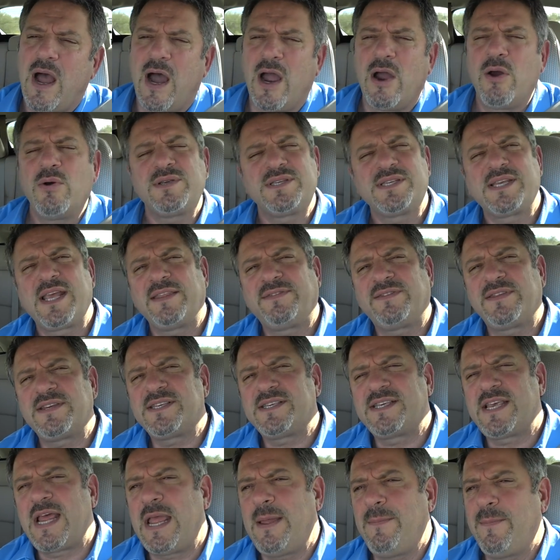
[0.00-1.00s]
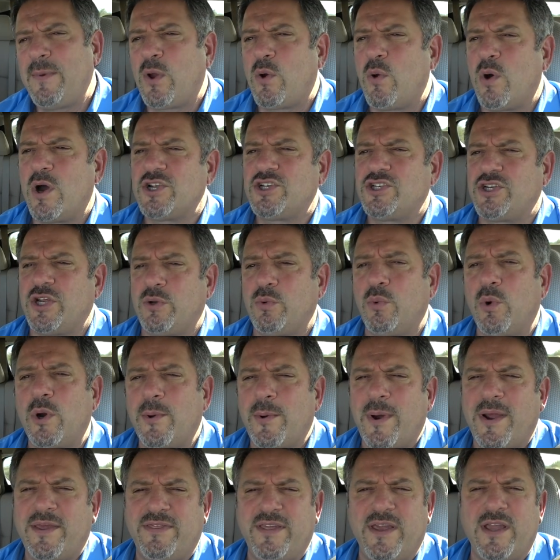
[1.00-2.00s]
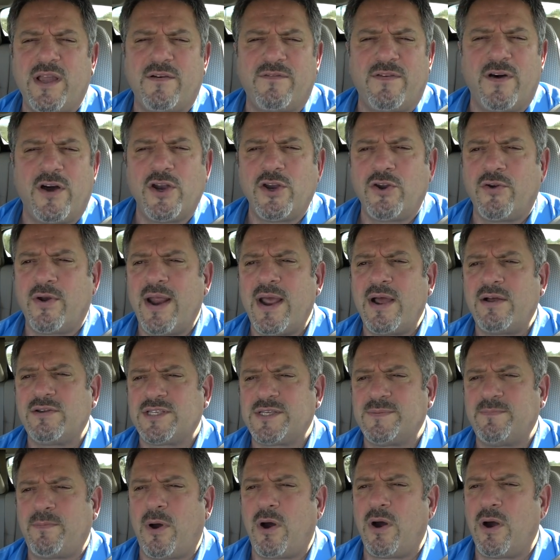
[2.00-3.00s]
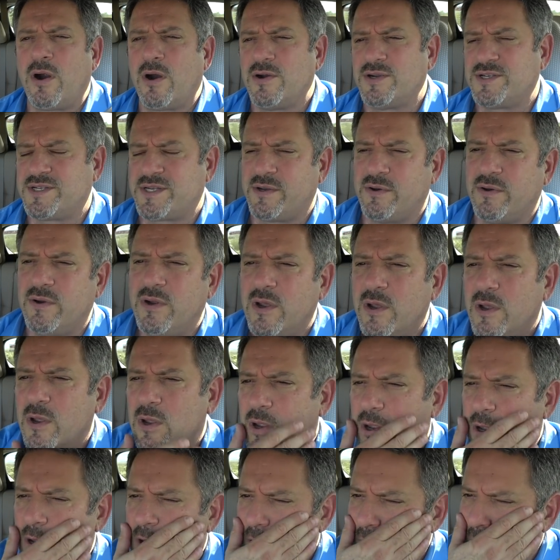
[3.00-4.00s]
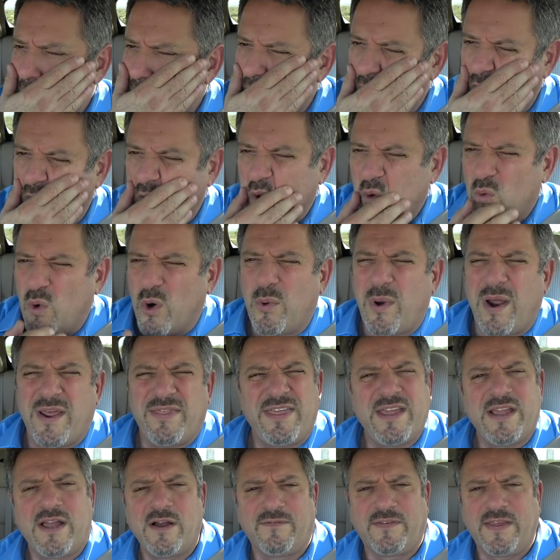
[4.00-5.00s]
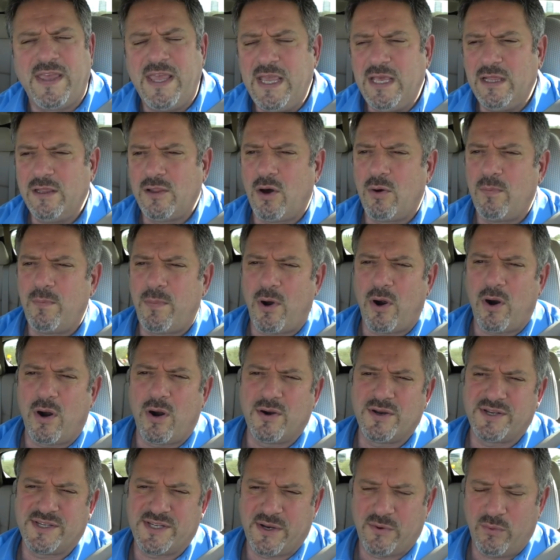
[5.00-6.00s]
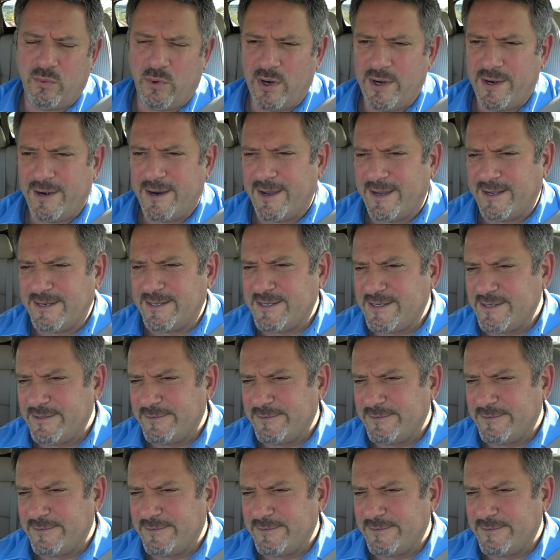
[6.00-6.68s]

I always get the same question. What do I think of 100 ounce bars and what do I think of kilo bars and whatnot?